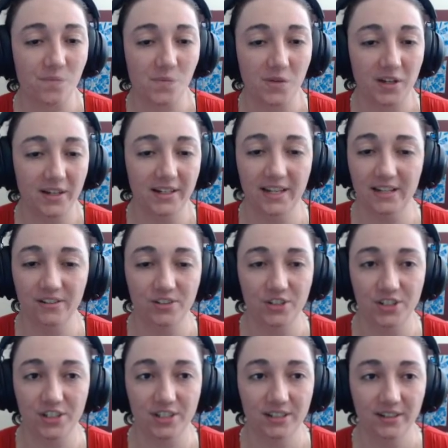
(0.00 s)
Again,
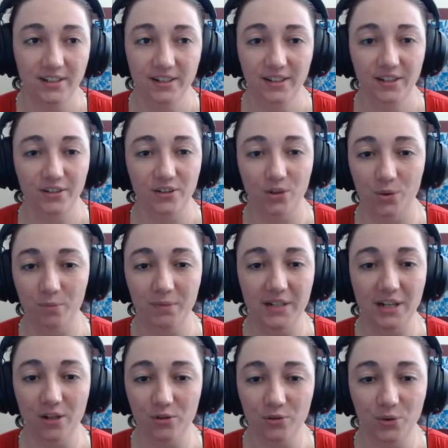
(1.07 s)
just, be
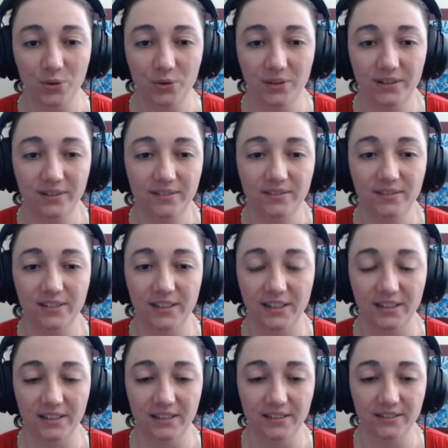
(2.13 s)
careful.
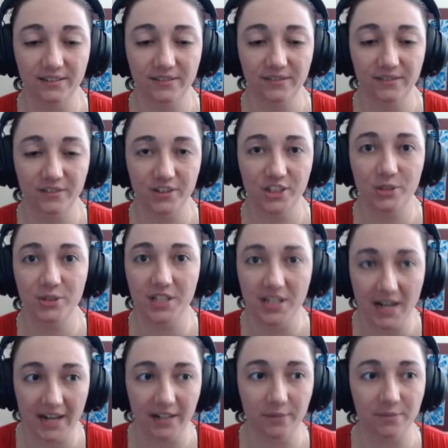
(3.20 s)
Use the
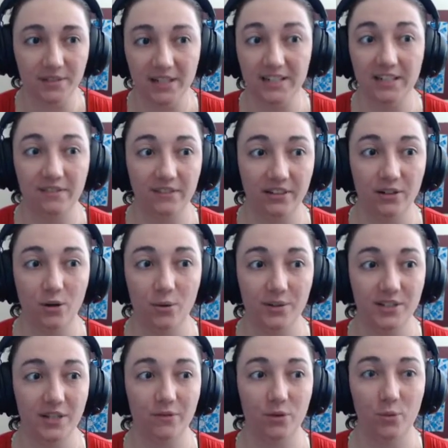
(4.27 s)
items. I definitely
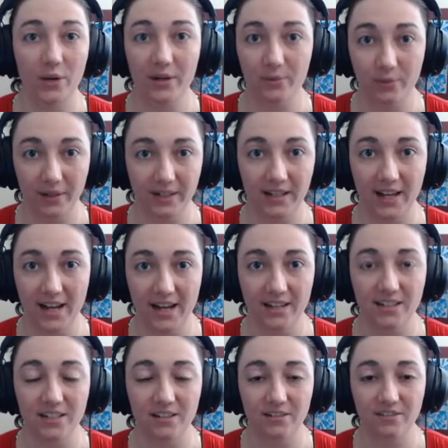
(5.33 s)
always have the white ring
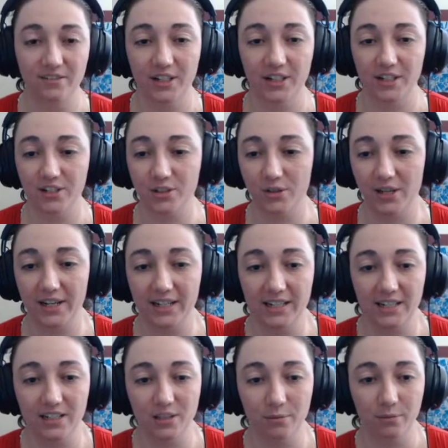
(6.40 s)
active so that I can
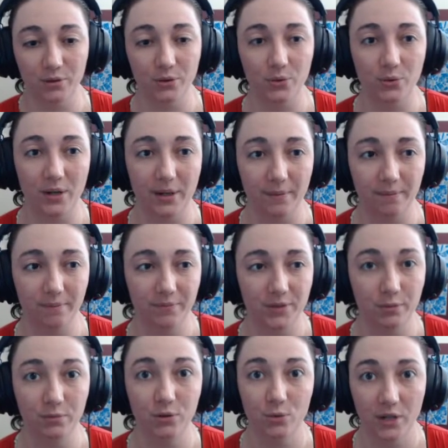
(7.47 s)
get the blue
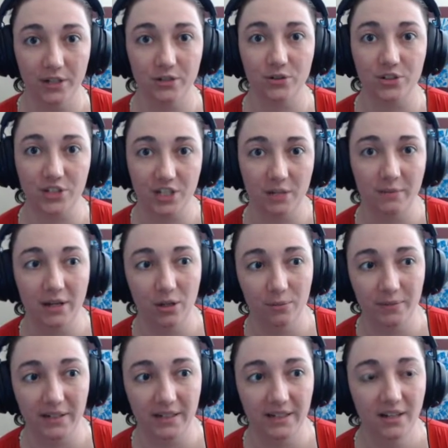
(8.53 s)
hunters to come help
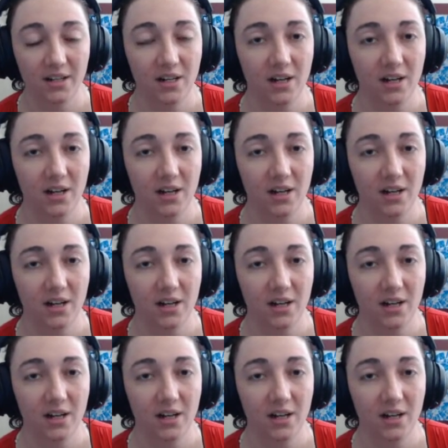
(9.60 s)
me.